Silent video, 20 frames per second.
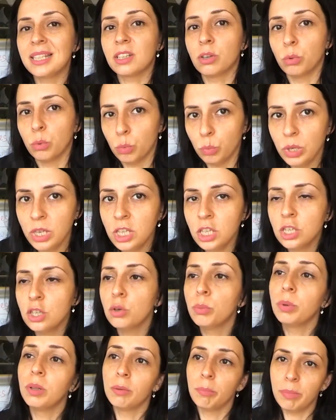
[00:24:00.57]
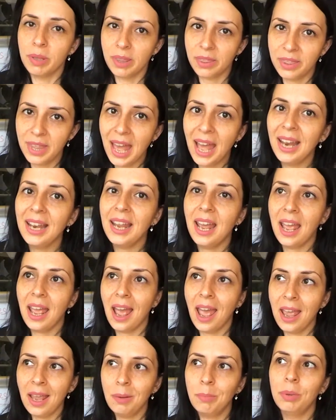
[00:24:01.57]
based on which you will be
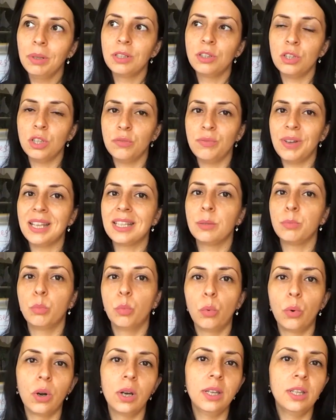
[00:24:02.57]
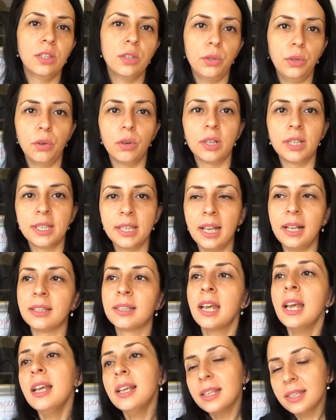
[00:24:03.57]
then able to invest more into your
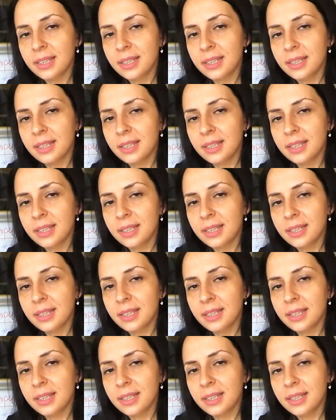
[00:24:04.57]
sales.